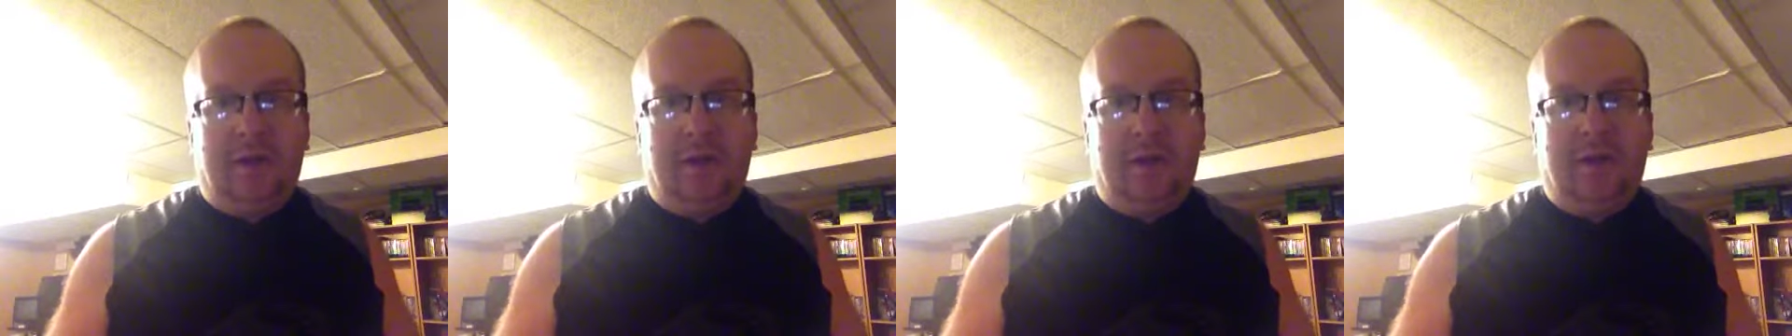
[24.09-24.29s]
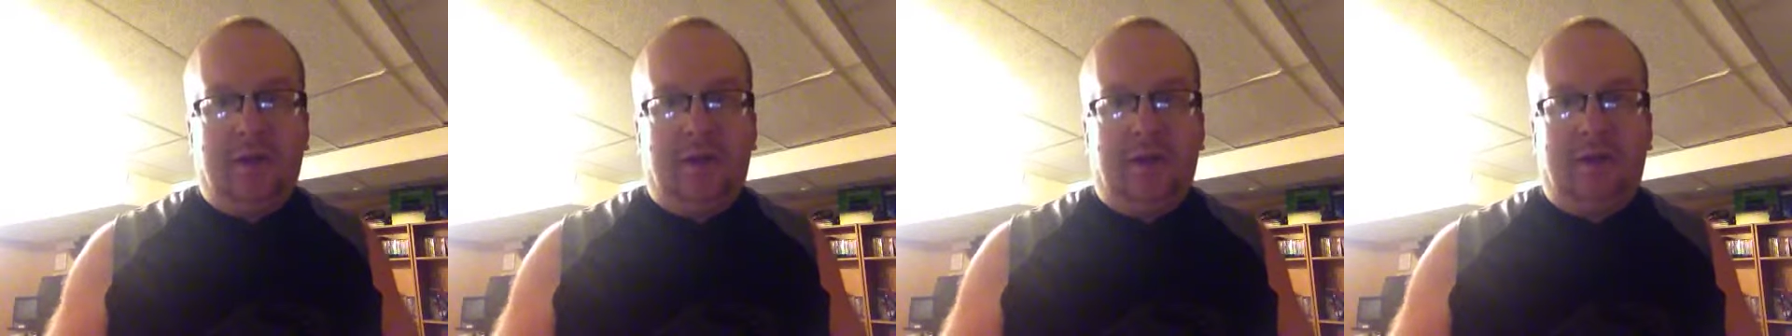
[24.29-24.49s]

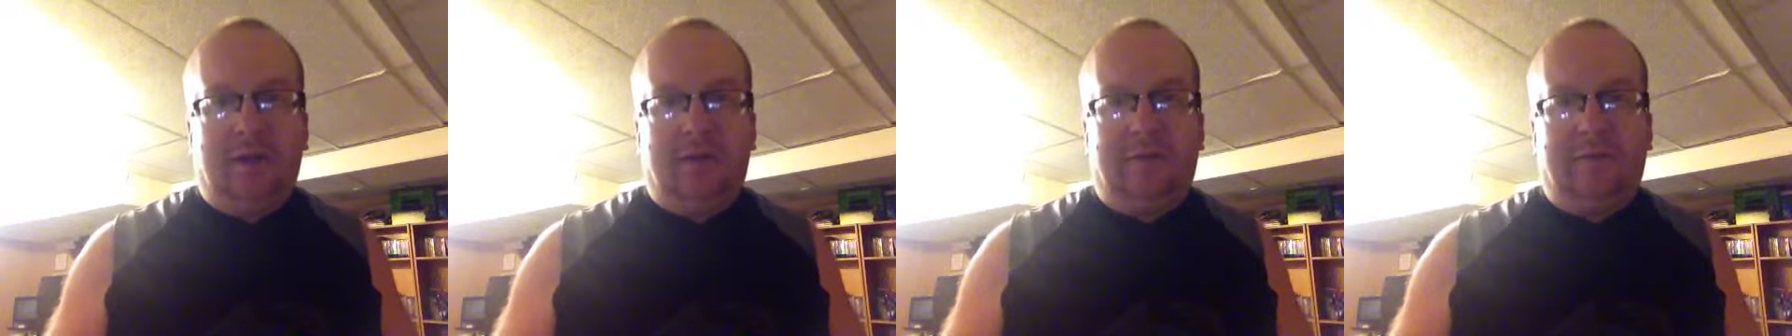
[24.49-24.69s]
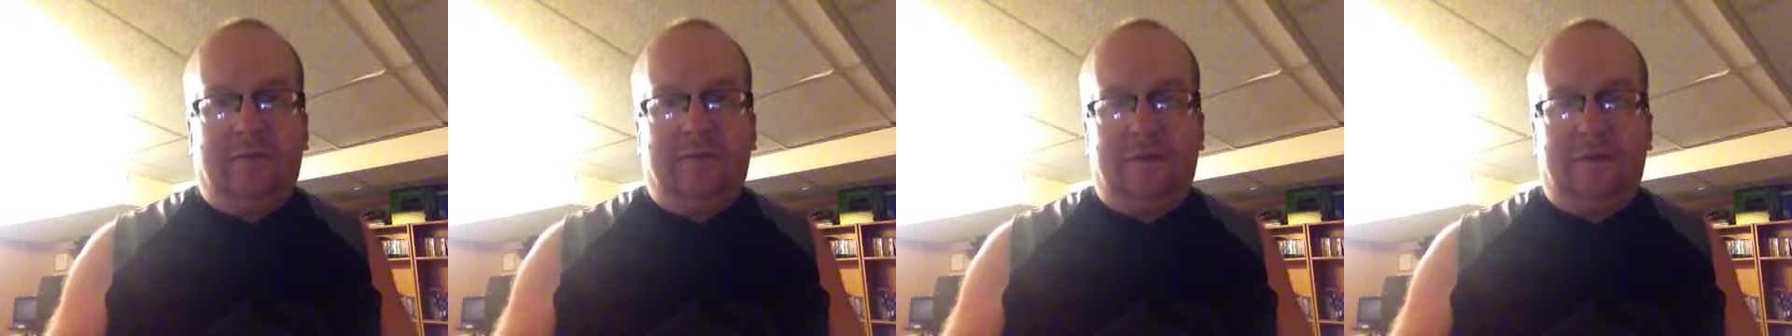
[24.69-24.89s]

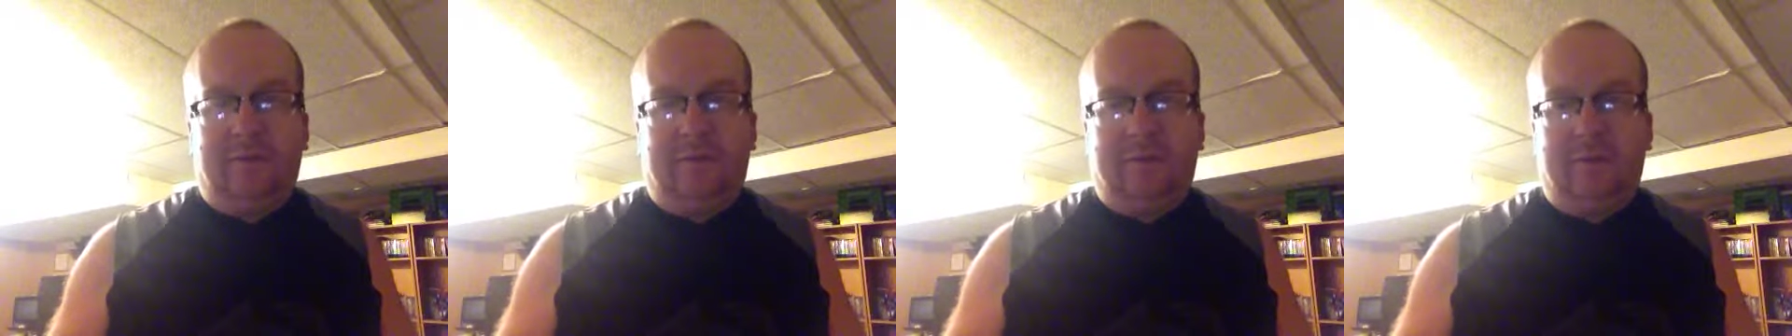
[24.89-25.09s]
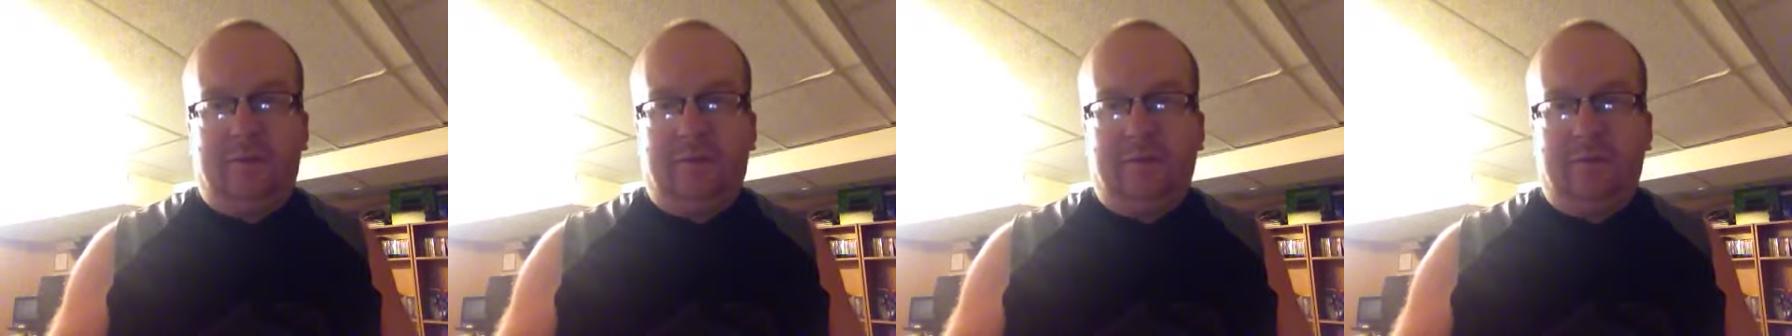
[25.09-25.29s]
uh,
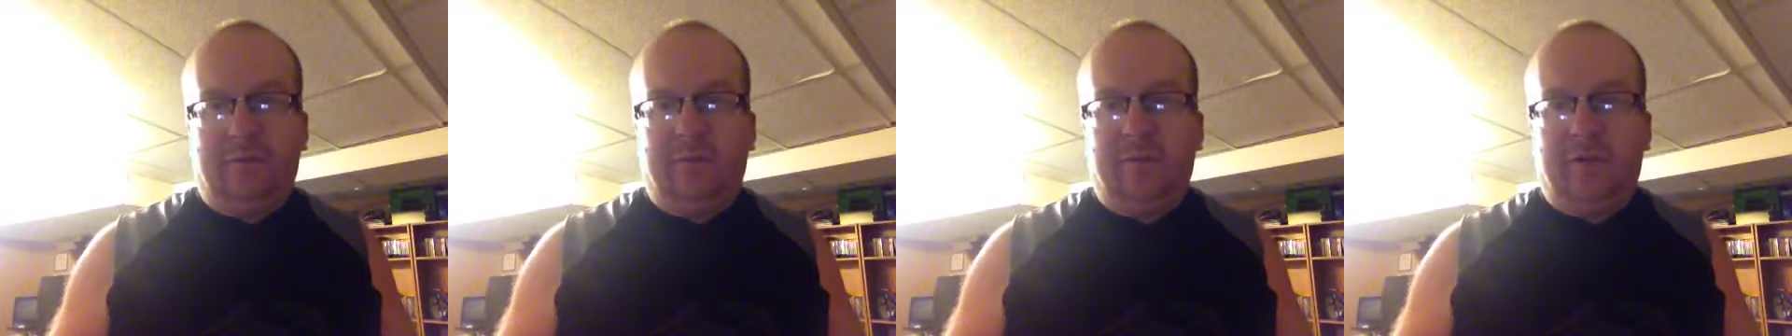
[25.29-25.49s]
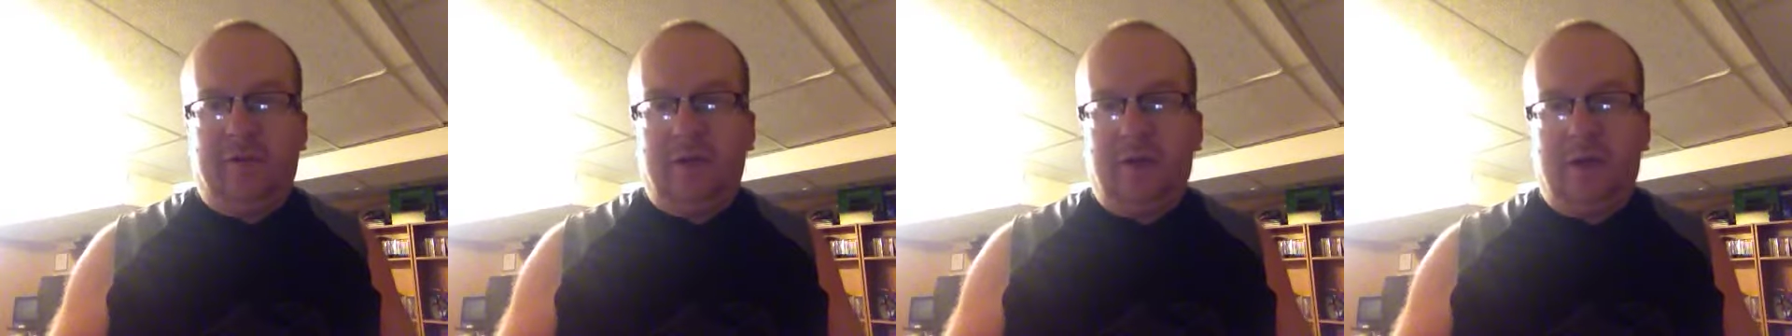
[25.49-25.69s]
from
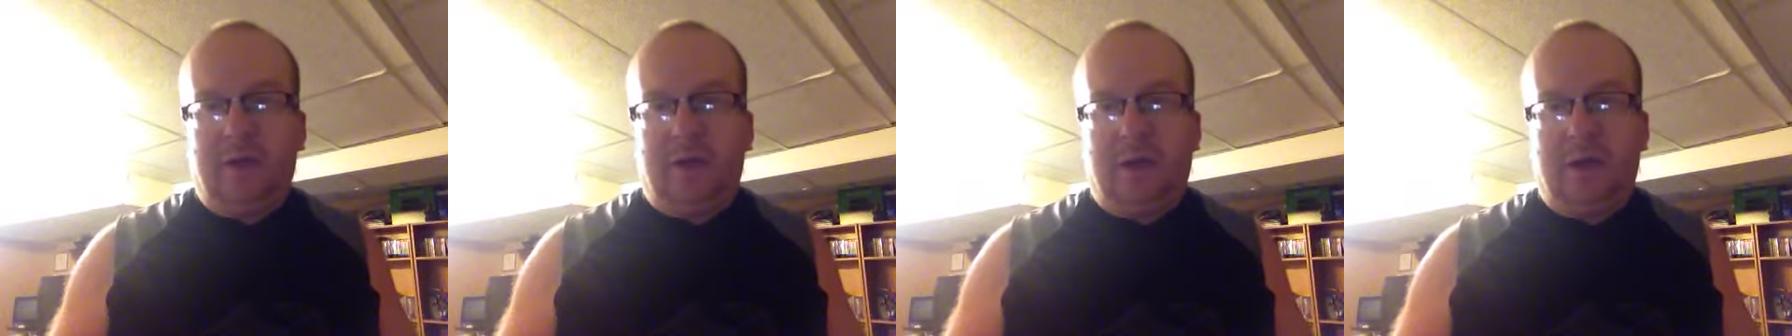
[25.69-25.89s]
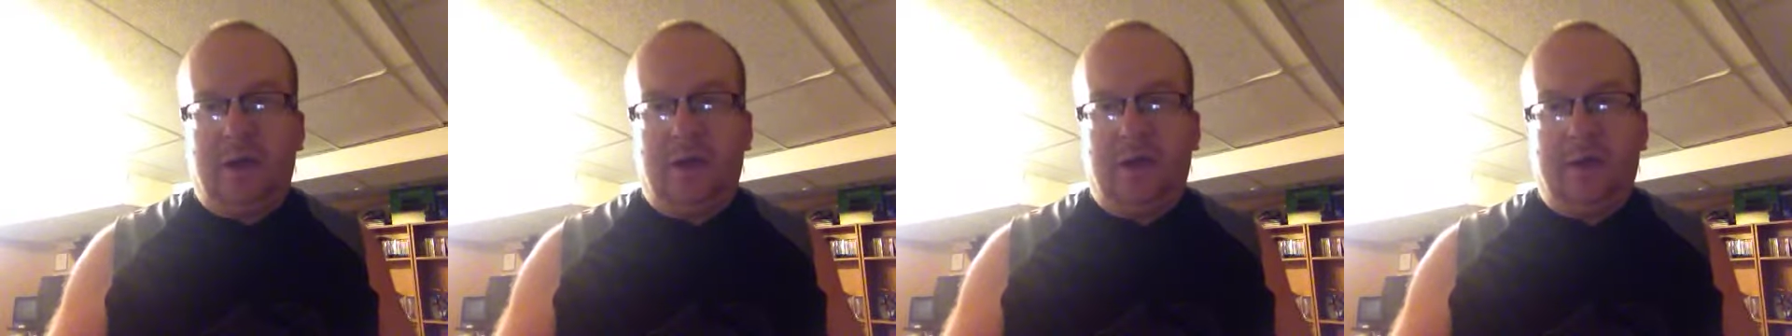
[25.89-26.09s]
the
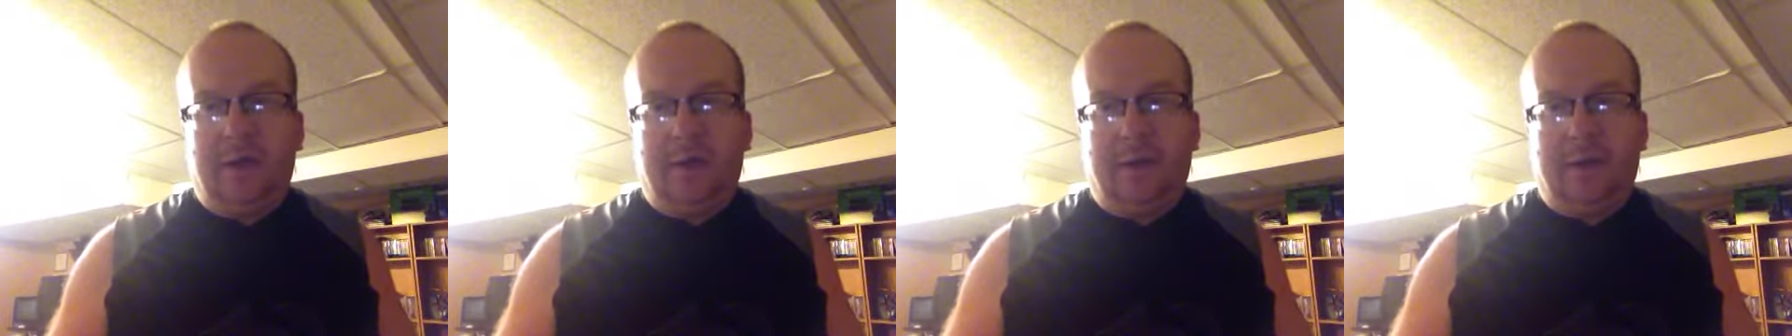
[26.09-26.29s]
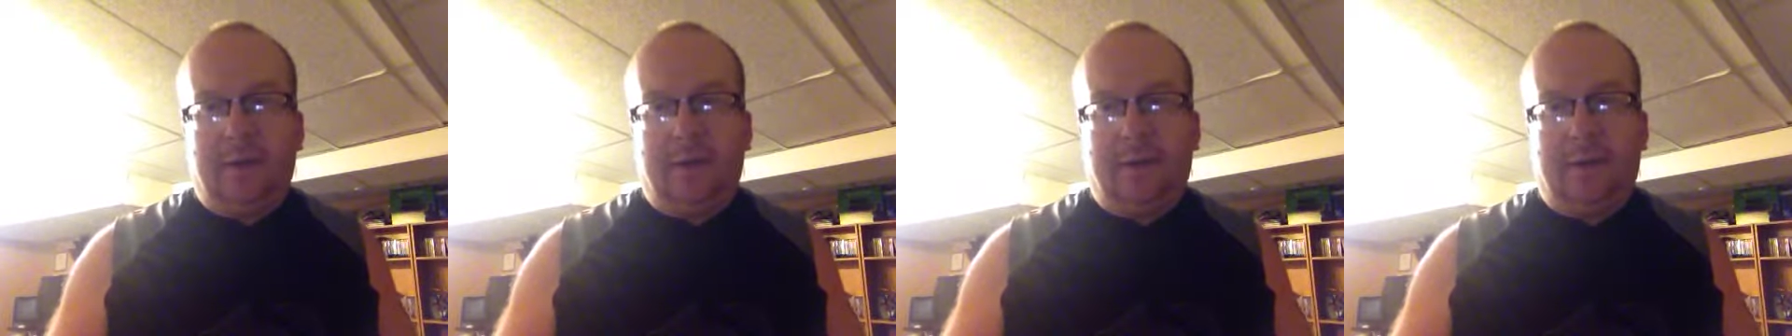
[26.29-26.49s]
con.
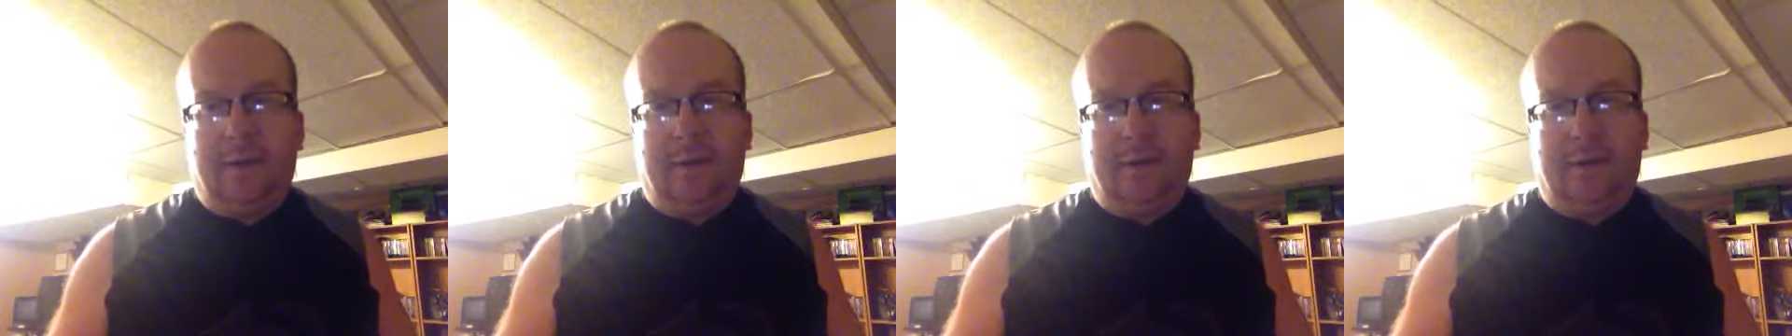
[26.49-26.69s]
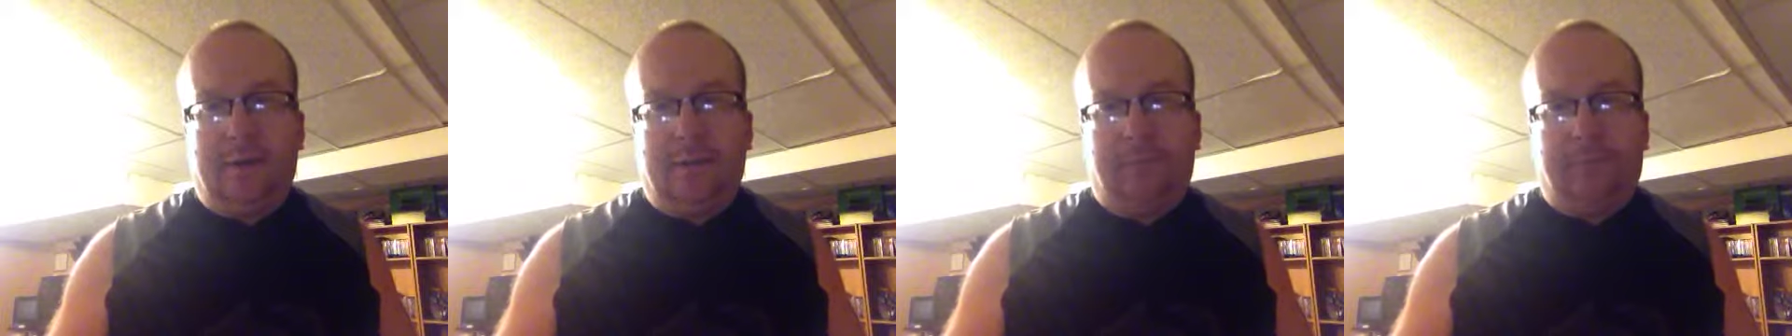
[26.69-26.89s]

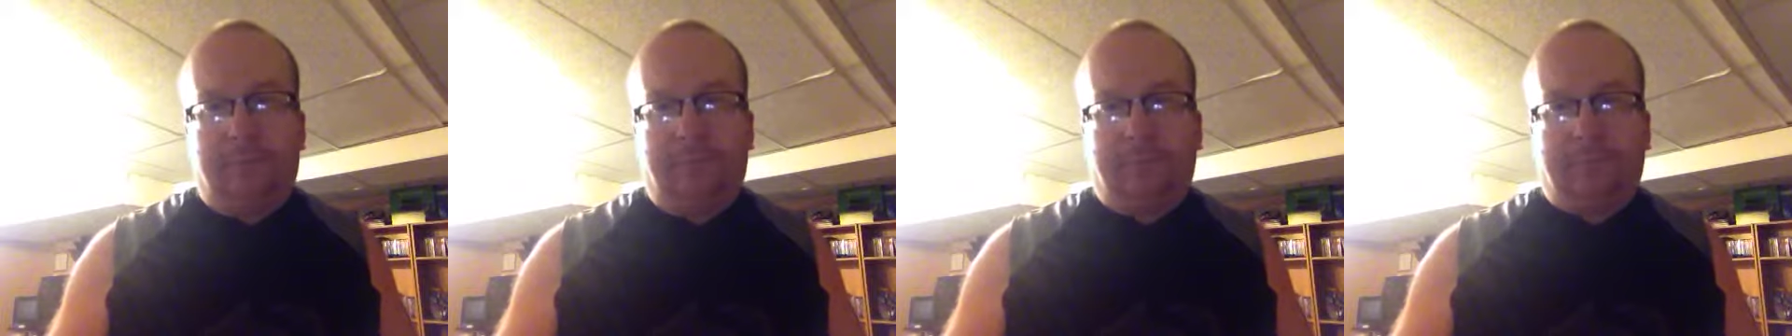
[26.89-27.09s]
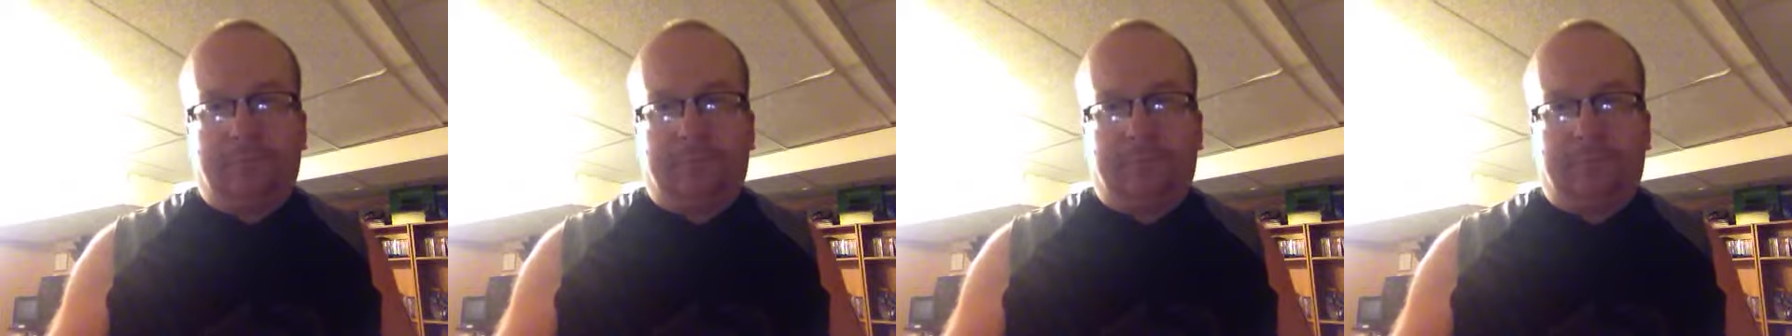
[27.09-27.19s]
Um,